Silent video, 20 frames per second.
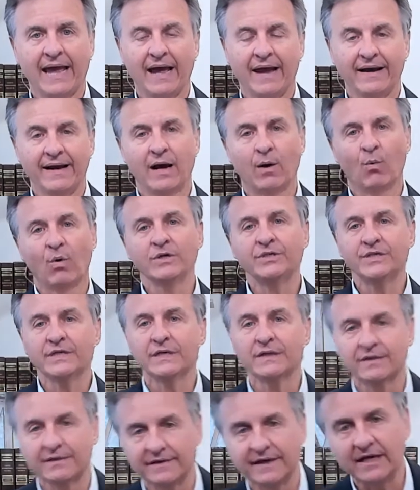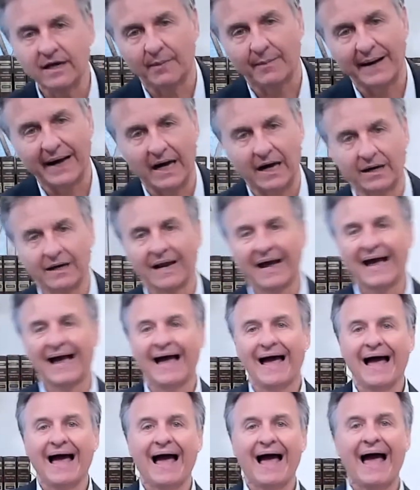Now, I want you to think about
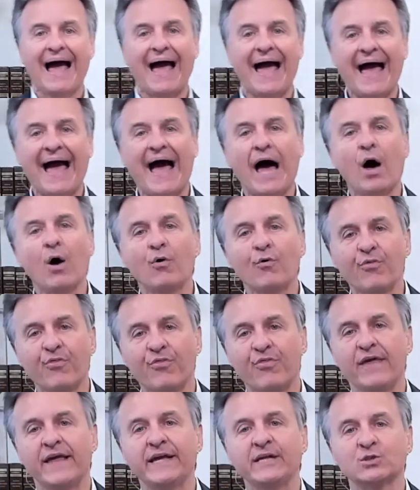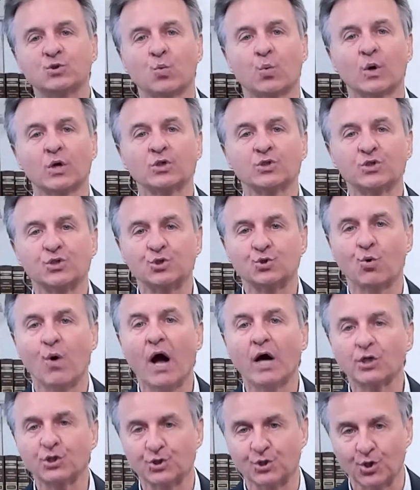how things were
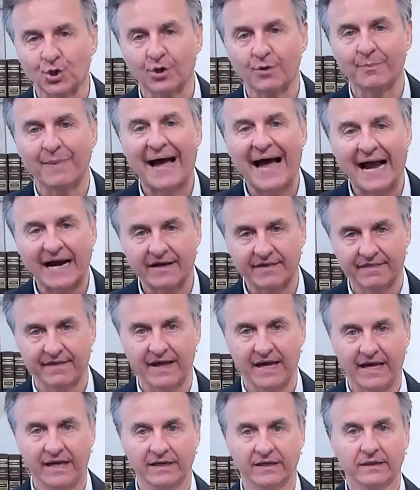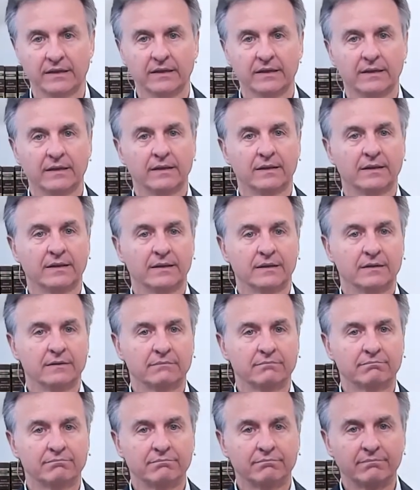structured back then
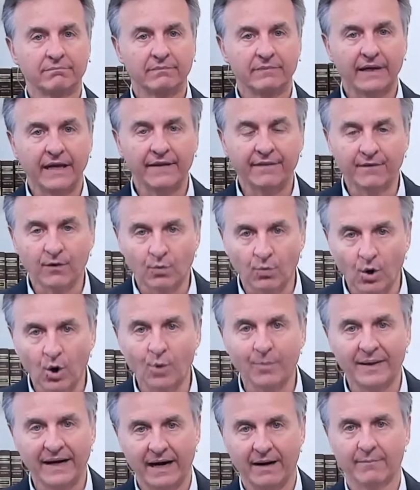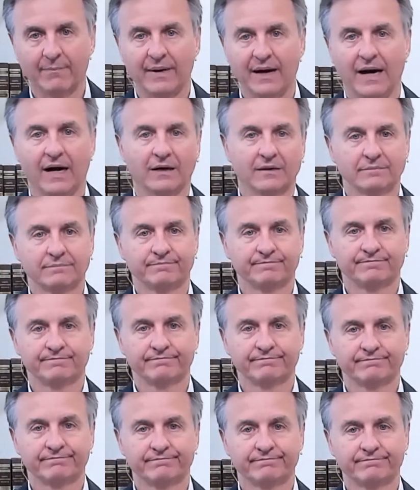in the Roman Empire
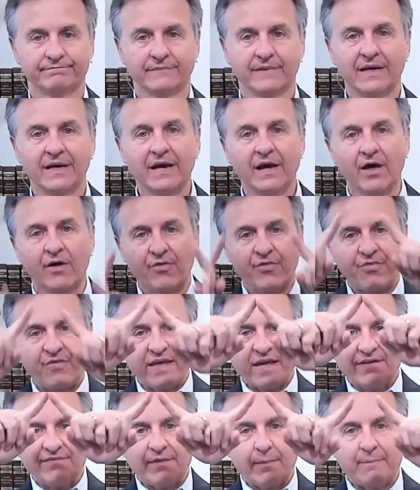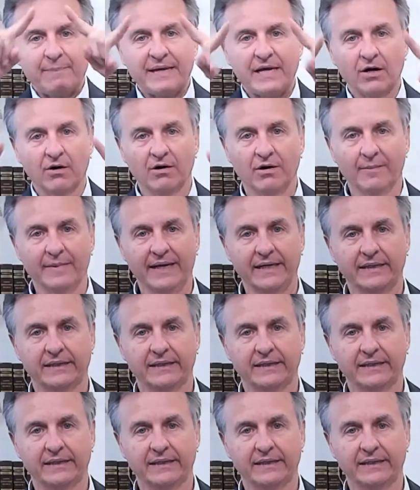think of a pyramid.